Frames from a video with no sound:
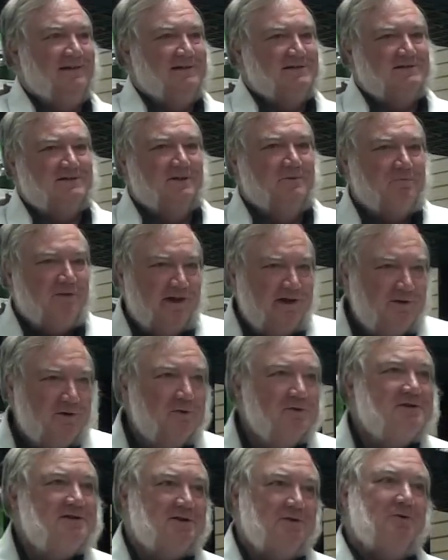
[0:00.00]
So the plant
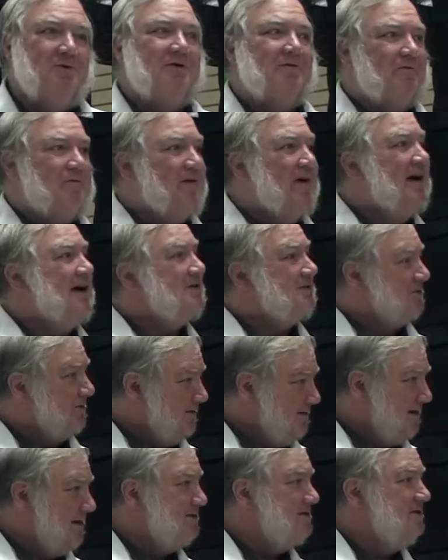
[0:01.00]
goes through it faster
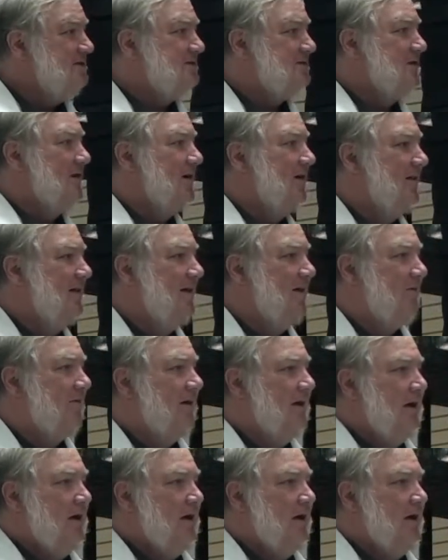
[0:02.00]
and doesn't stall out.